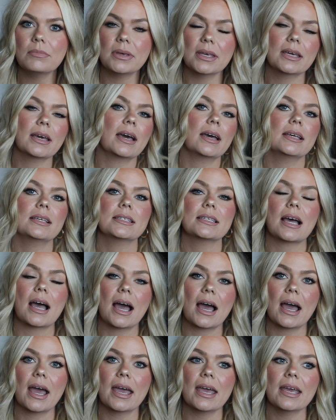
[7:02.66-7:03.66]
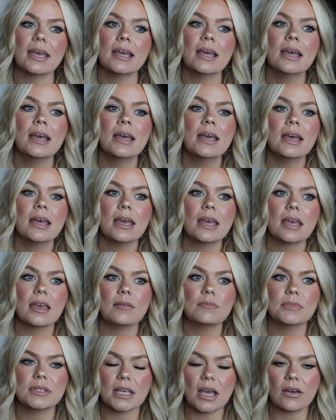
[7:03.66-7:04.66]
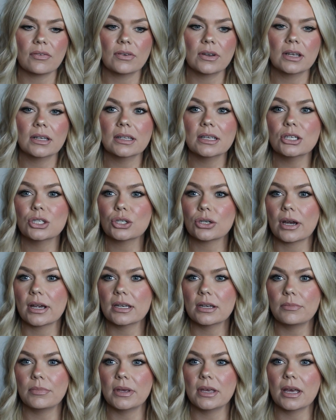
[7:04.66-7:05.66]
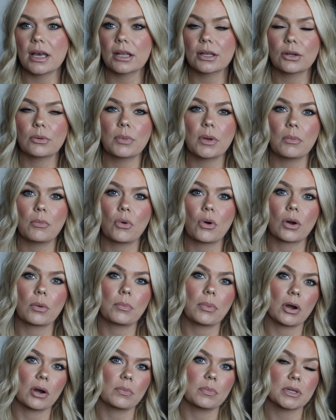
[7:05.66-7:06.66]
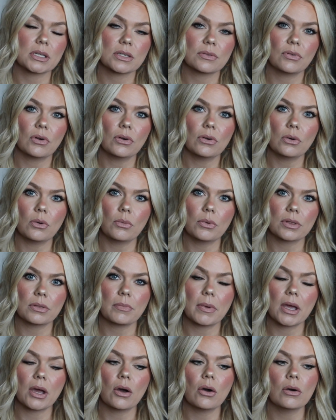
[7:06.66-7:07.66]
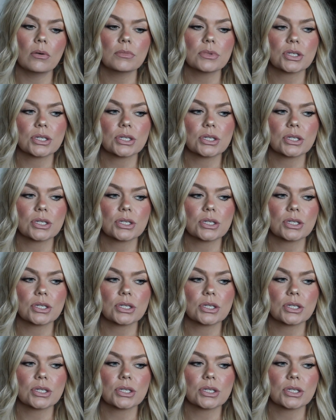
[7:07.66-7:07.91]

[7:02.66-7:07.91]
because I am definitely trying to be a little bit more purposeful with my home.